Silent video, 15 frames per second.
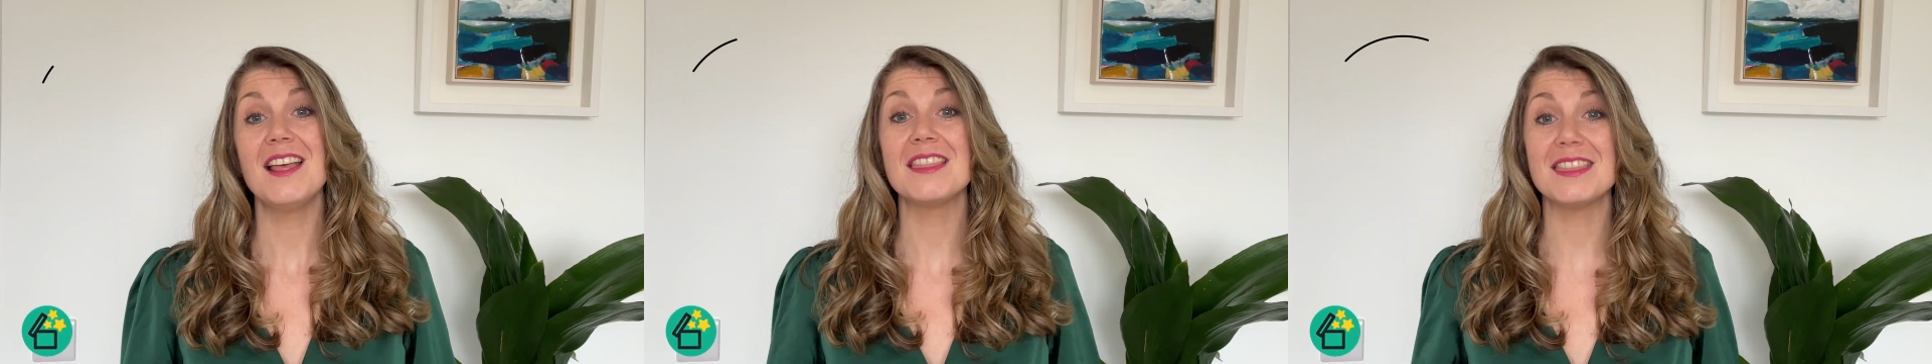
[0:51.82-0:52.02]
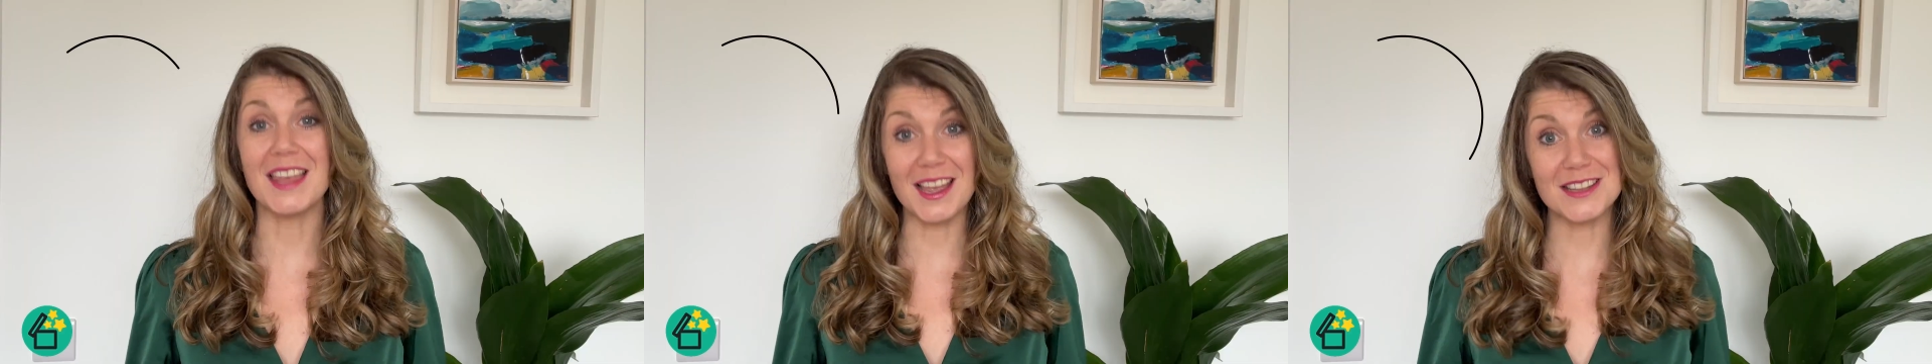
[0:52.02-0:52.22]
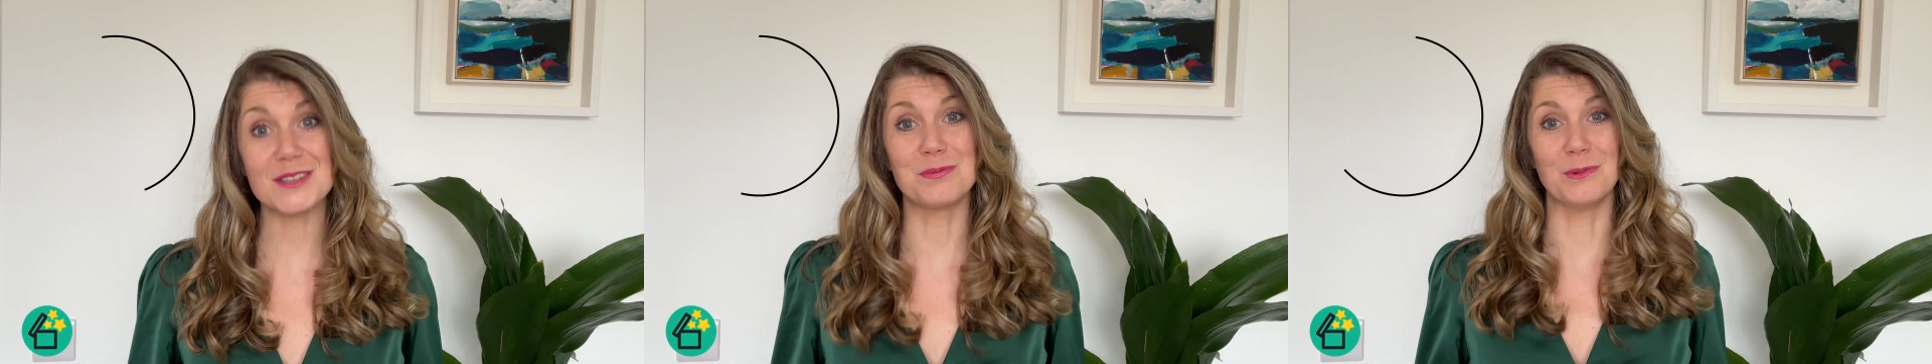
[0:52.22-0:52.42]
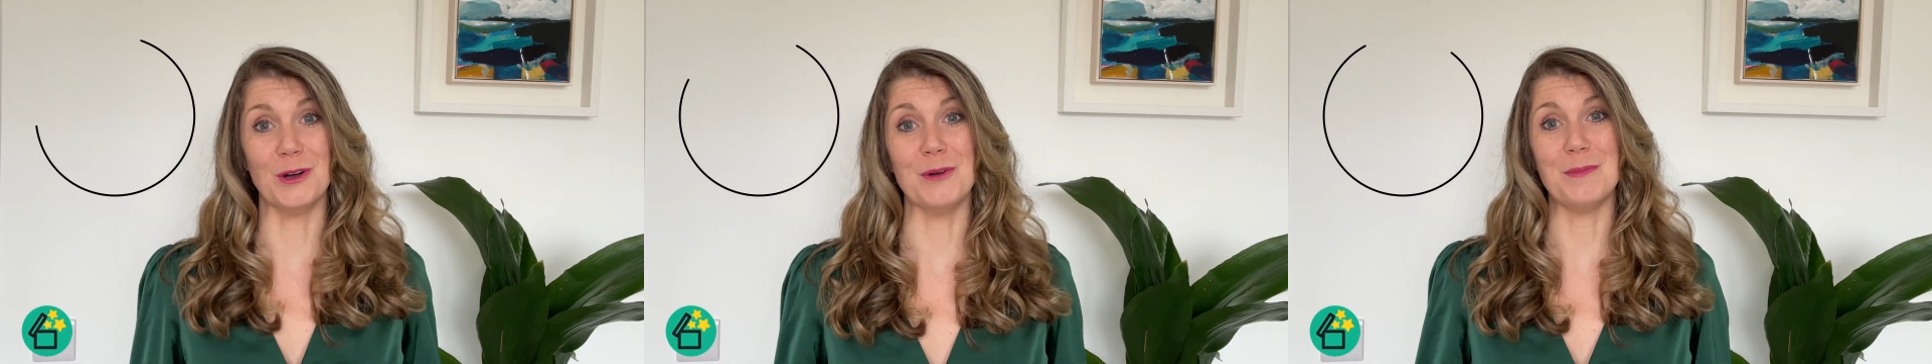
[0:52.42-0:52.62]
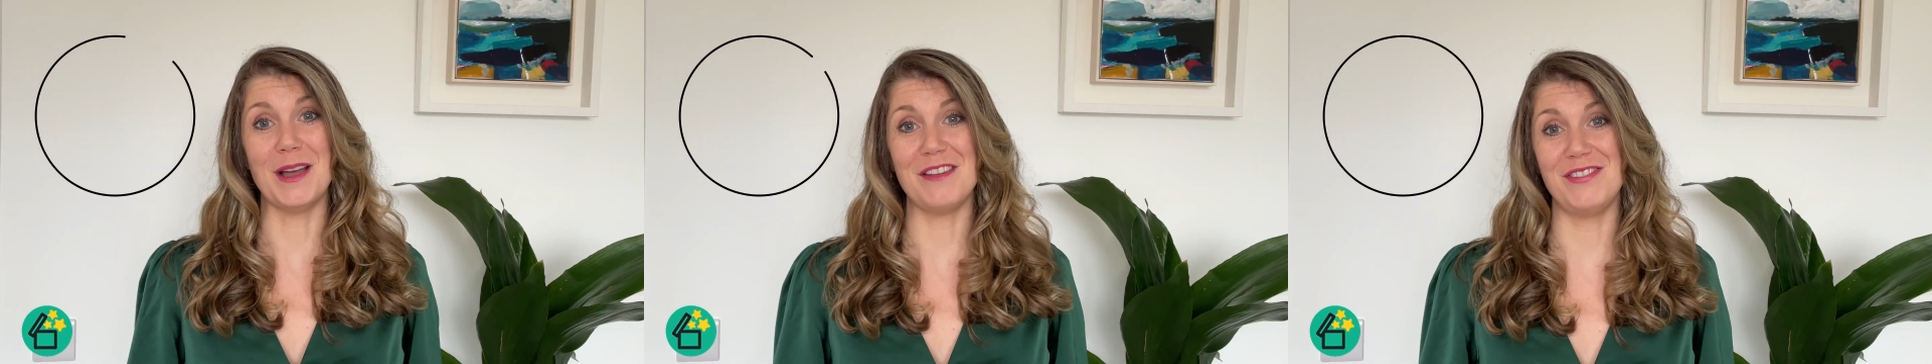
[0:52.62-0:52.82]
That's what
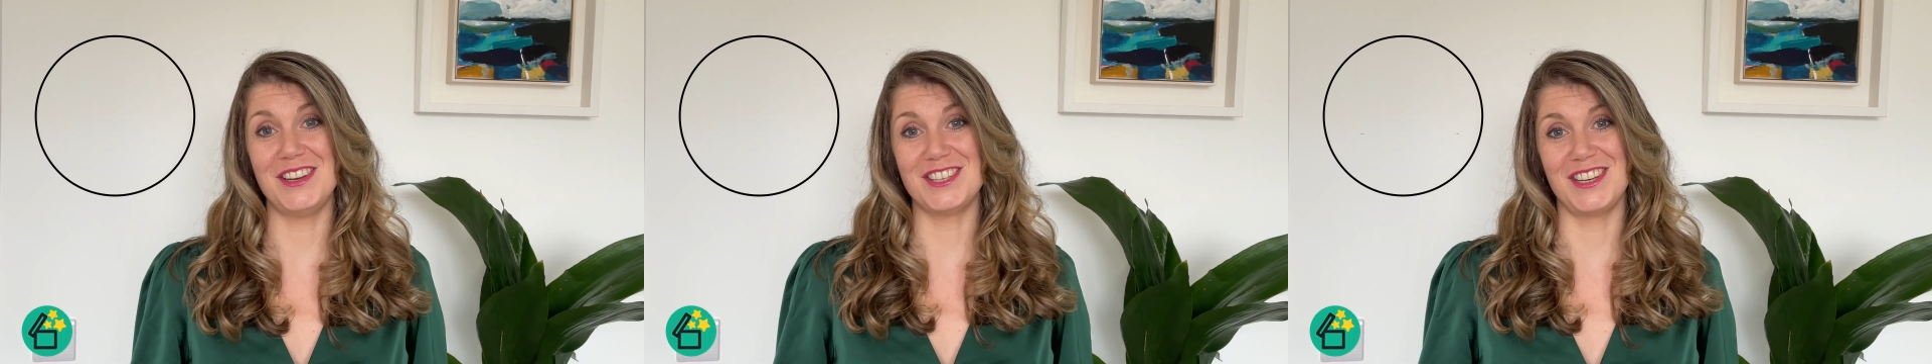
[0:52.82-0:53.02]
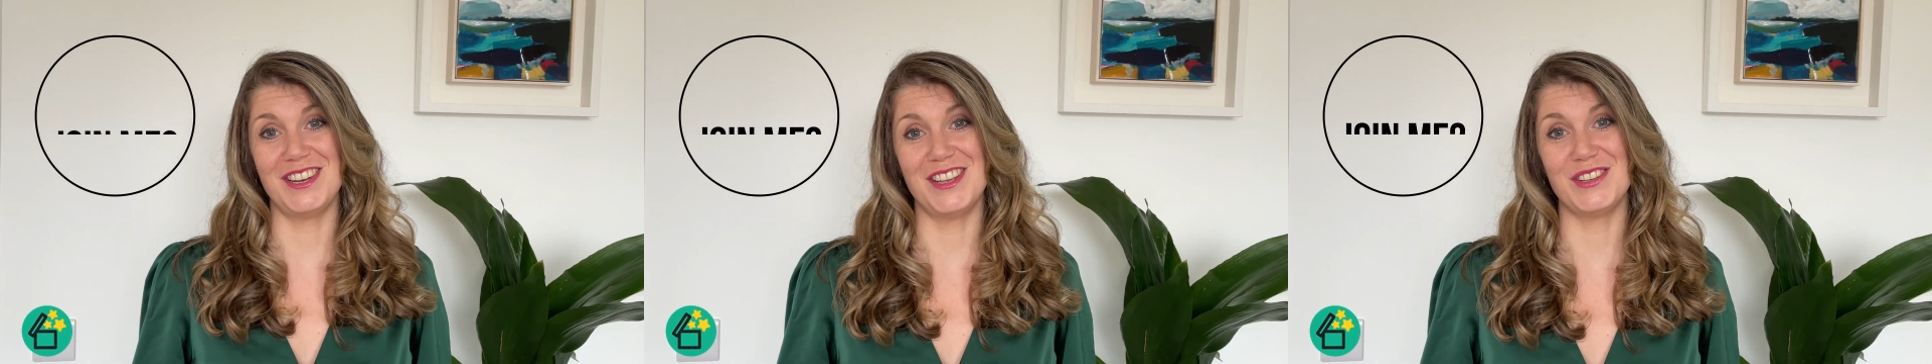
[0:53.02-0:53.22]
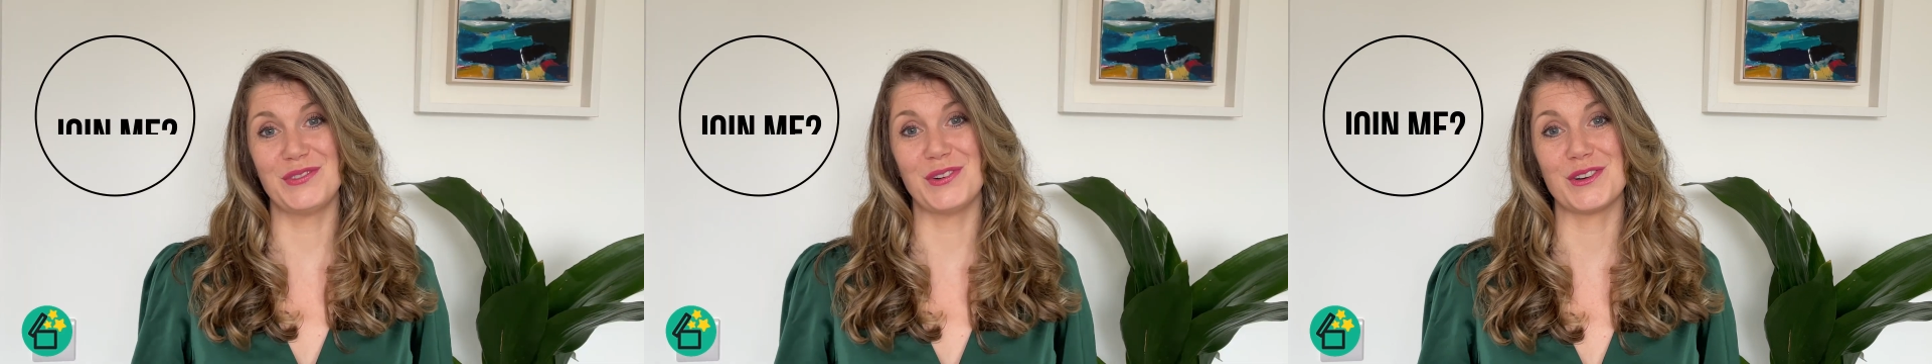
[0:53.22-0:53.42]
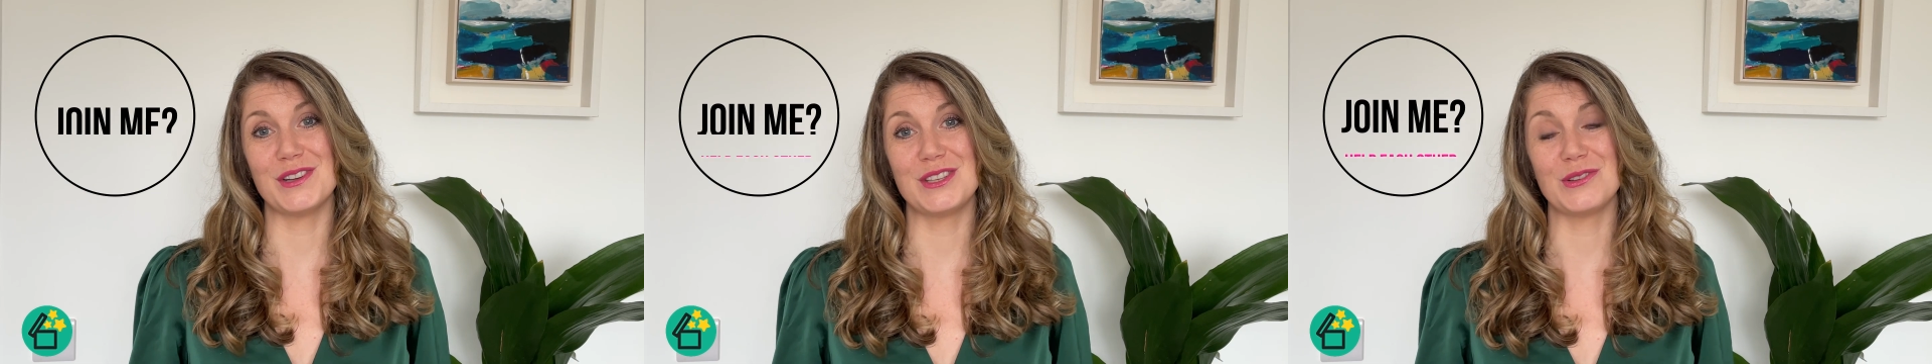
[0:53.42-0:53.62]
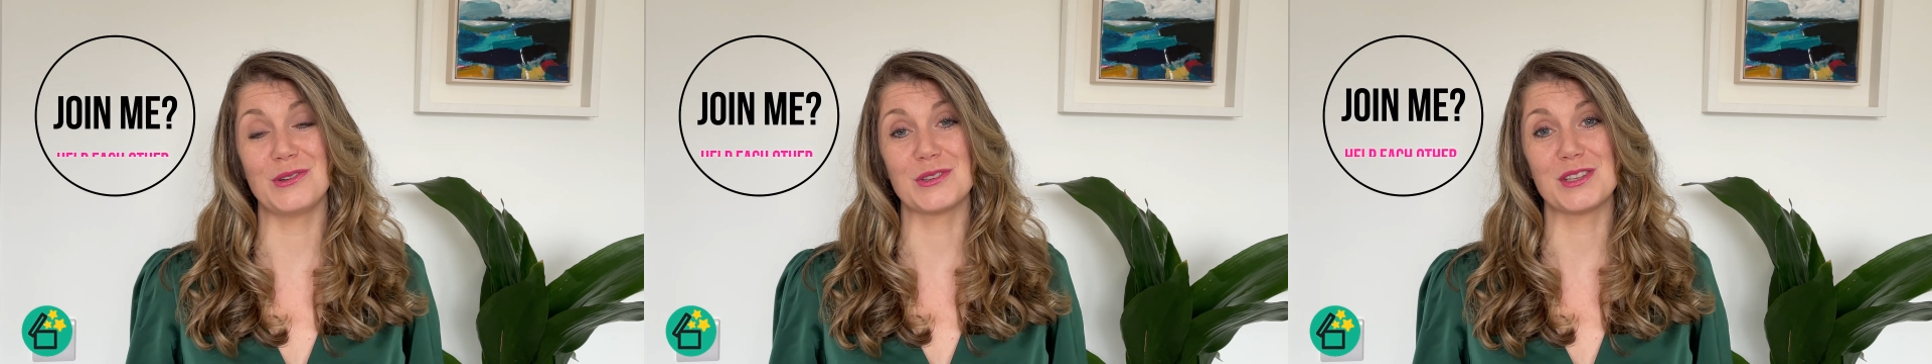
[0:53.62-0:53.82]
my vision is for
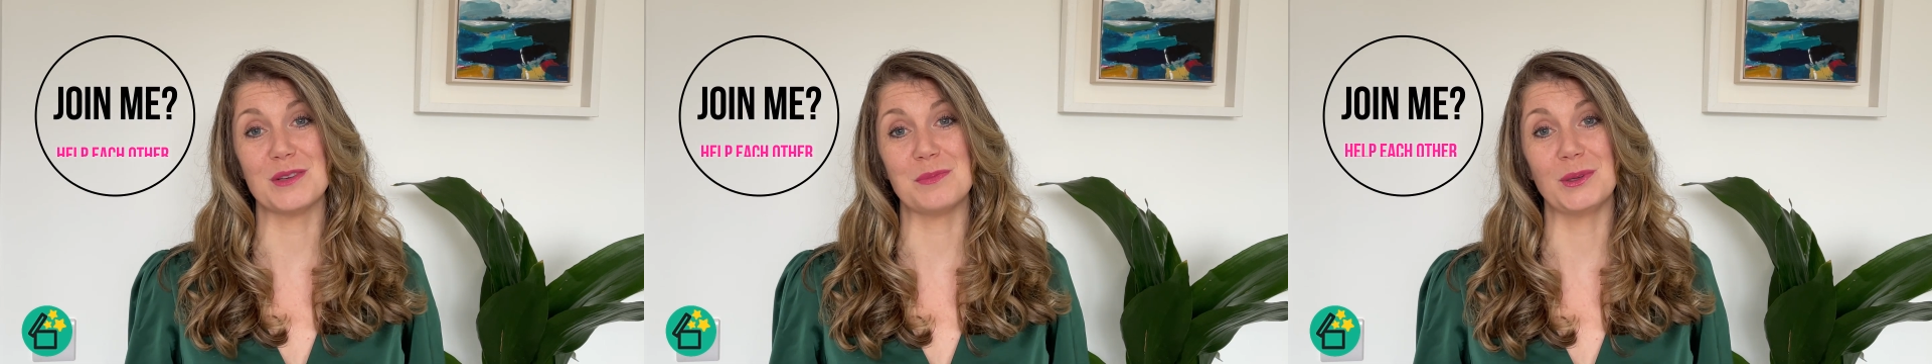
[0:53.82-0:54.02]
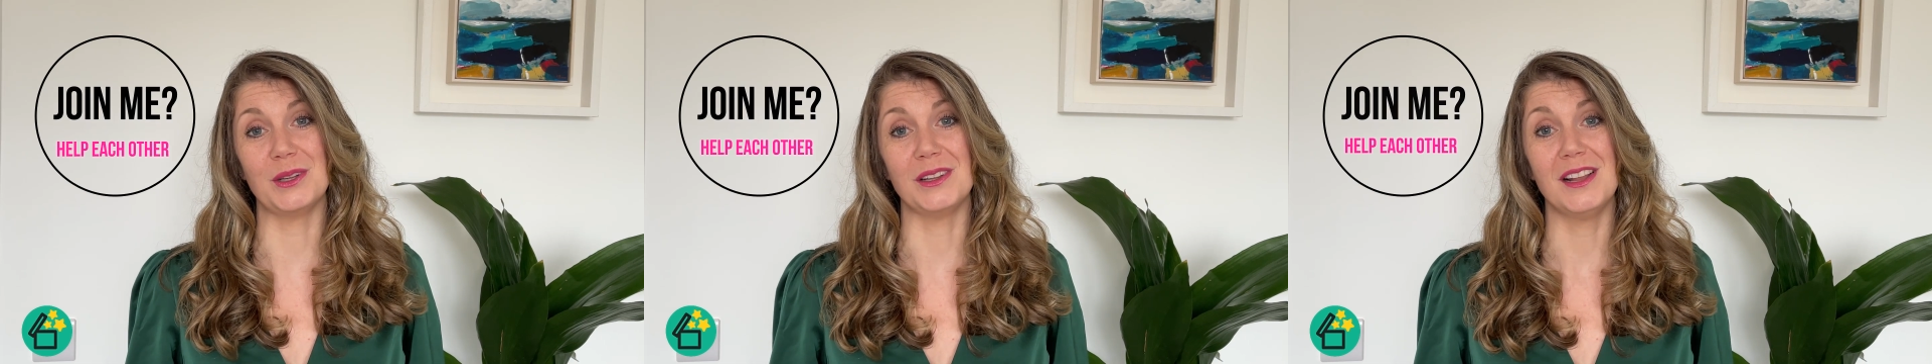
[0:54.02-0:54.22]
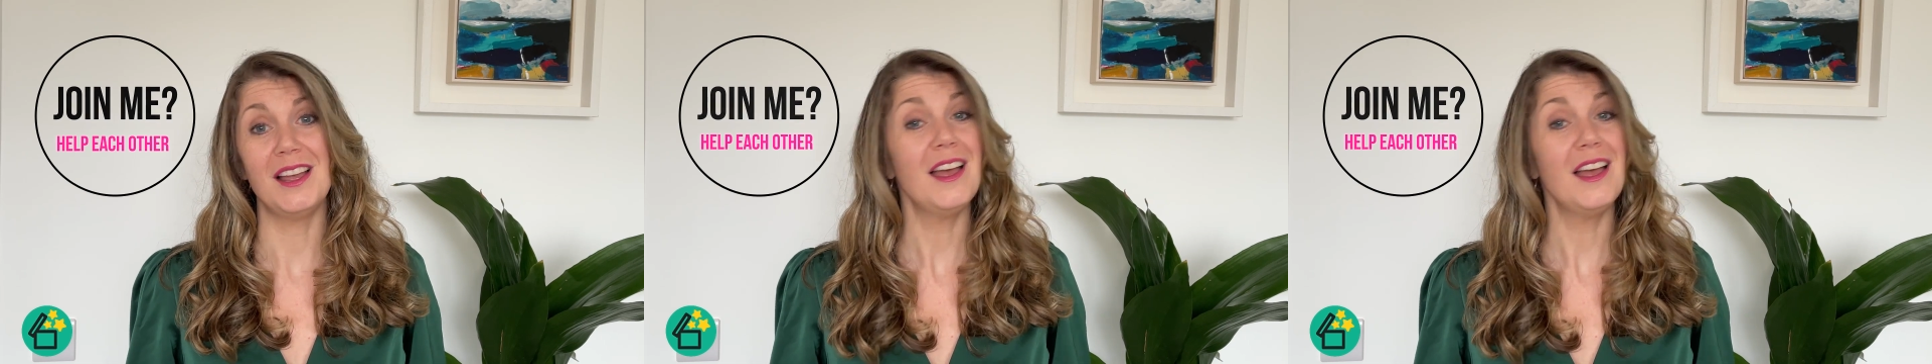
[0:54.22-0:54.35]
Resourceible,